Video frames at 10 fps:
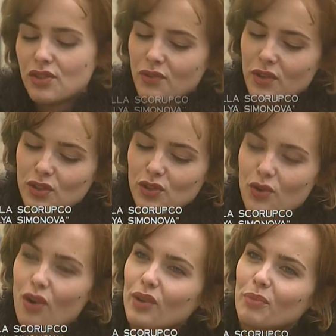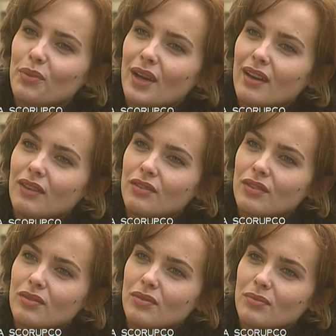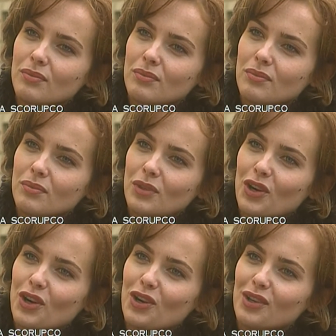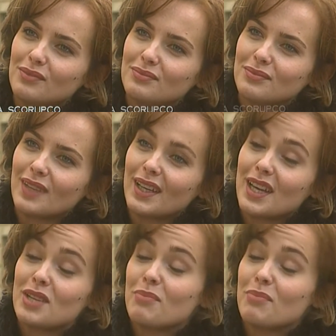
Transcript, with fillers: She's a very strong and brave girl, and I